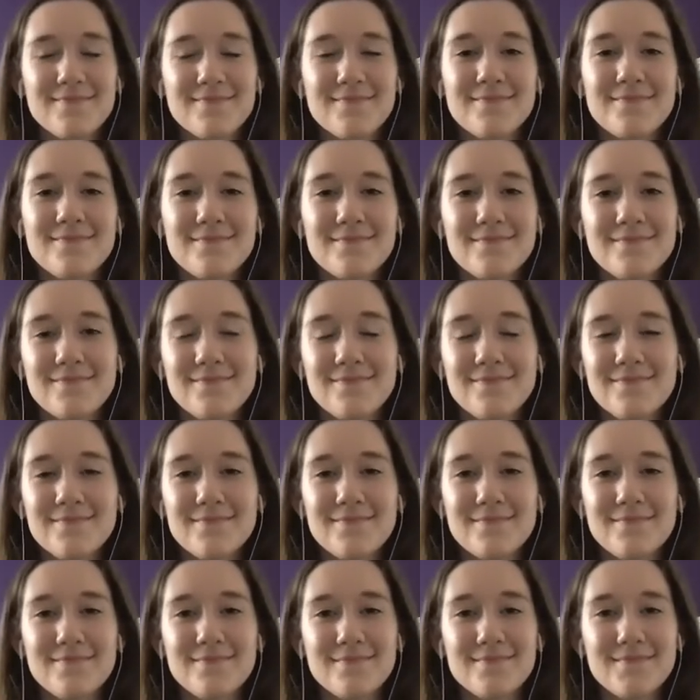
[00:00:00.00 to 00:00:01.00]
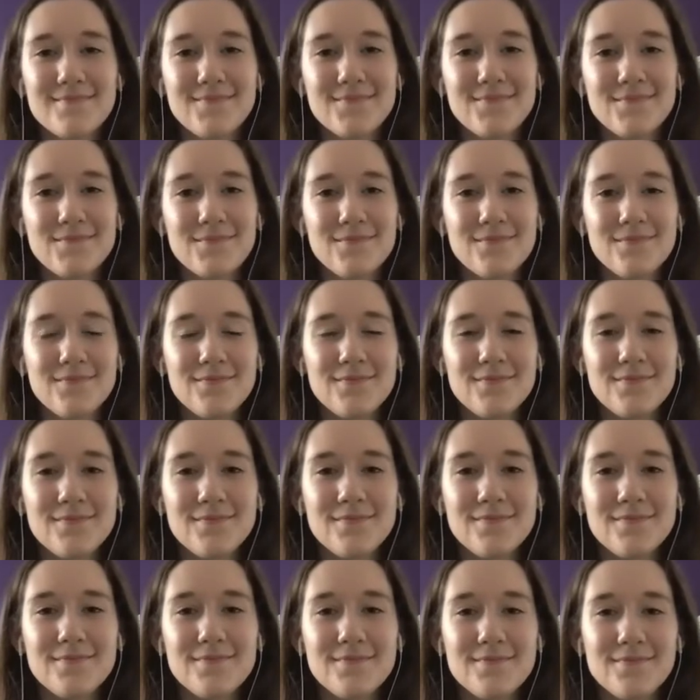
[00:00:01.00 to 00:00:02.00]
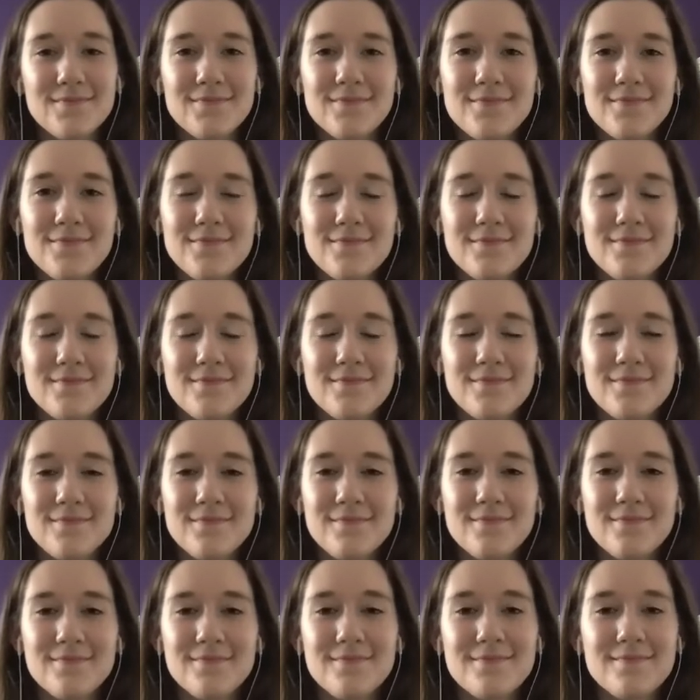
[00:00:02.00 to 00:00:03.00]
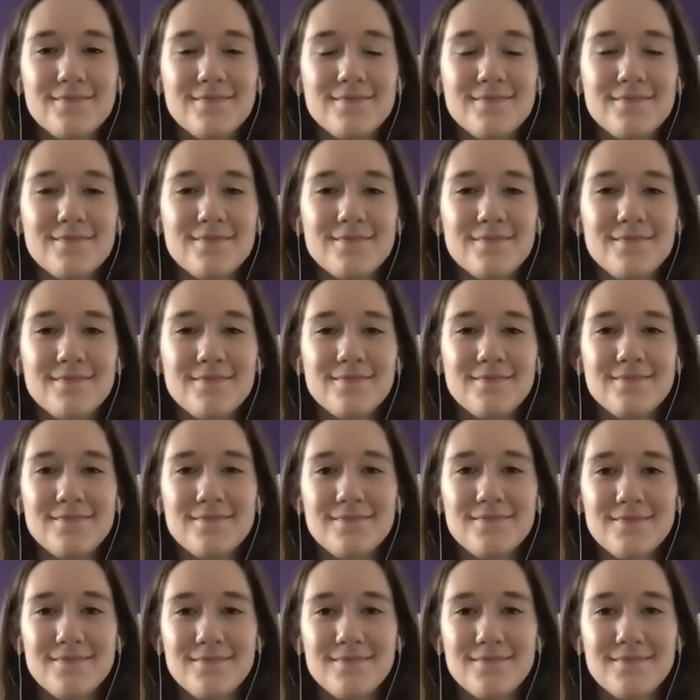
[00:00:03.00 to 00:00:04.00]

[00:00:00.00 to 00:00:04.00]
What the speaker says: The person shown says nothing.